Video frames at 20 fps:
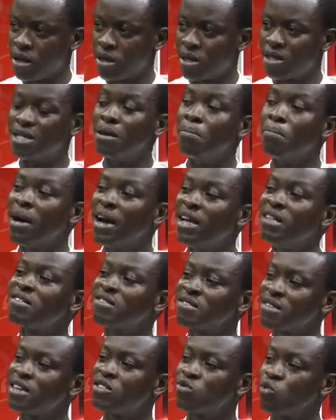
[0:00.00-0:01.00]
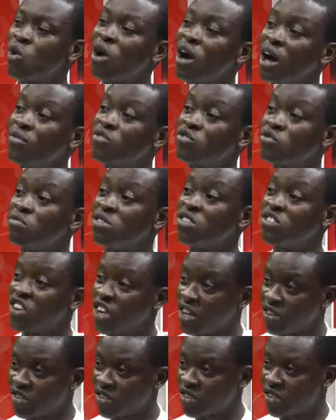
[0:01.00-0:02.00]
the mindset will have to be
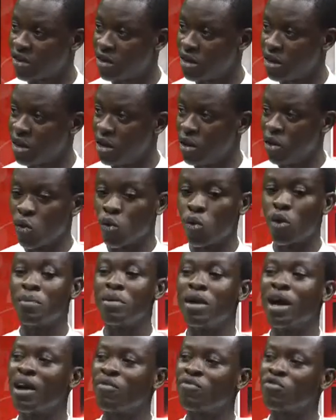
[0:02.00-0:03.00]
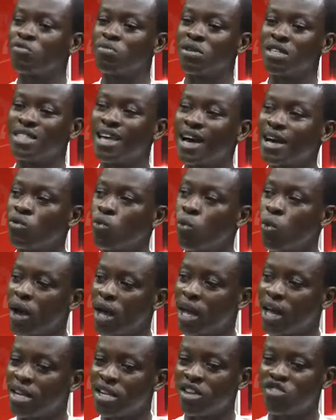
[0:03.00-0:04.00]
changed. We have to be that
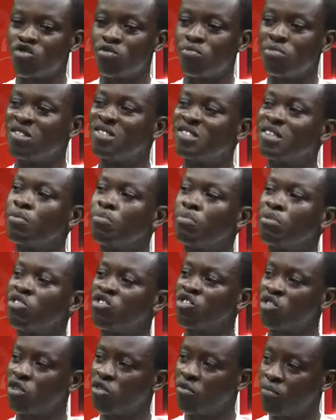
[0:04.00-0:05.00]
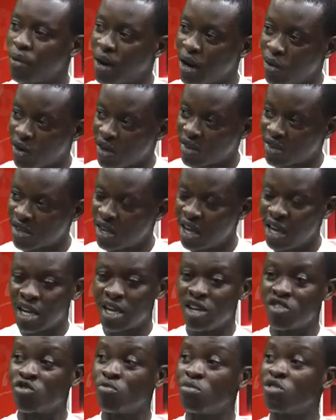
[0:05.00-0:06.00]
where there should be separation of powers.
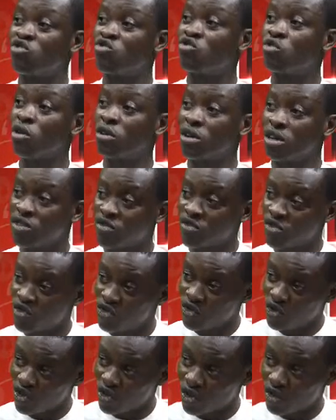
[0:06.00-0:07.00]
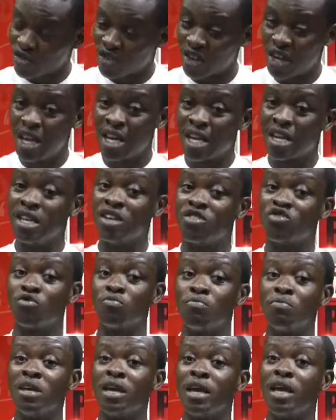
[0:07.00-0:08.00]
There should be strong institutions. They should
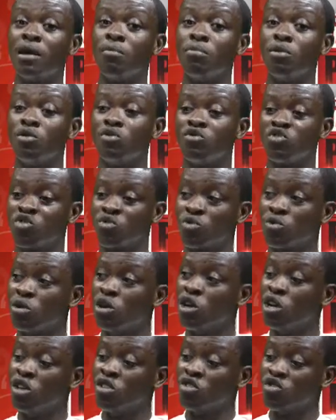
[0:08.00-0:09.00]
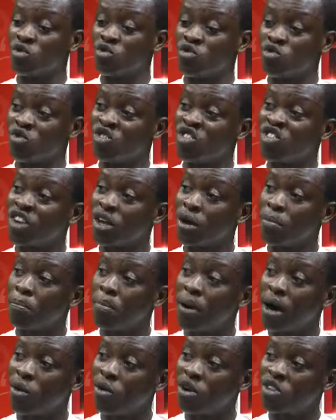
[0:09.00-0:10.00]
be able to share
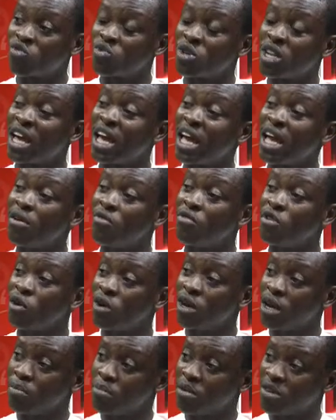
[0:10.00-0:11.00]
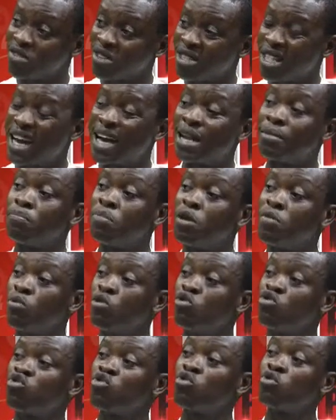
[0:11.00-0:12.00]
powers with every other person, and people
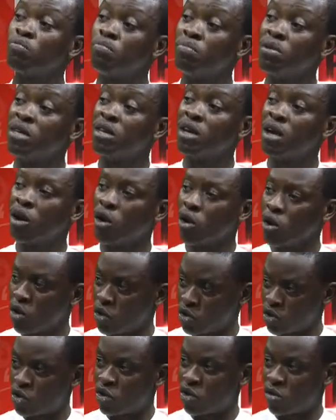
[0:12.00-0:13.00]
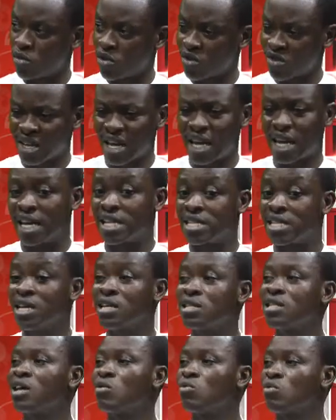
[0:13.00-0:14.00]
should be autonomous. And I
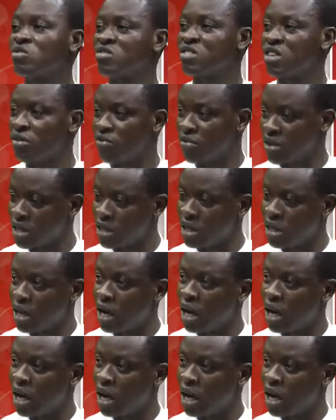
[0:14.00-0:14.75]
think that was given